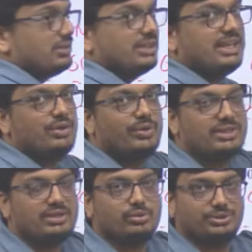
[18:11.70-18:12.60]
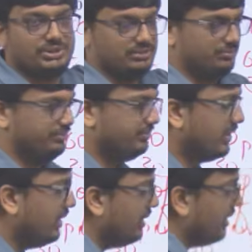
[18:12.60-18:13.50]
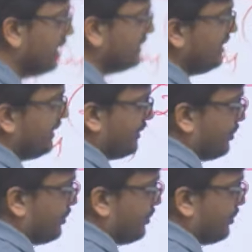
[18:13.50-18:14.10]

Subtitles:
the keyword in the question. Let us see the next